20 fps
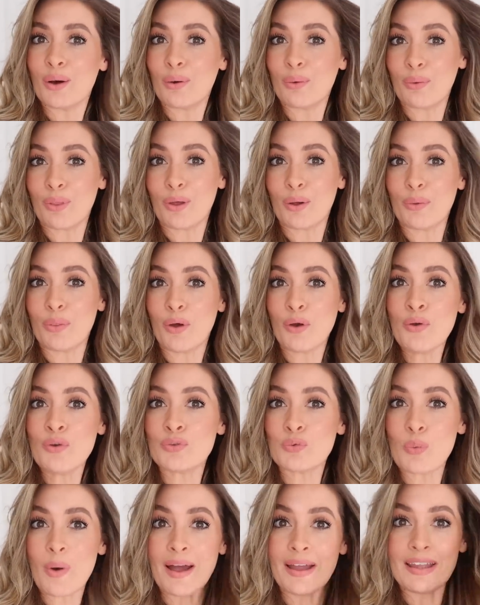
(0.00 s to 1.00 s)
Although
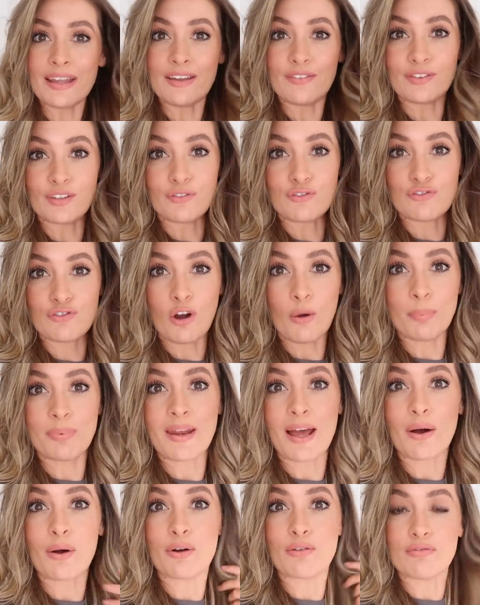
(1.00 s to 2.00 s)
those waves have
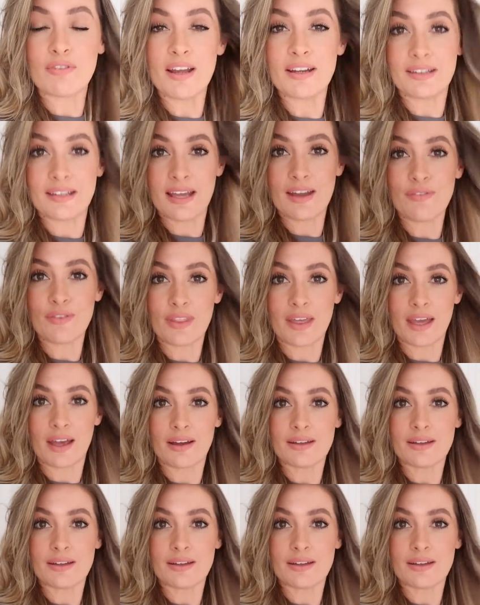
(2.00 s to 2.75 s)
dropped out already, haven't they?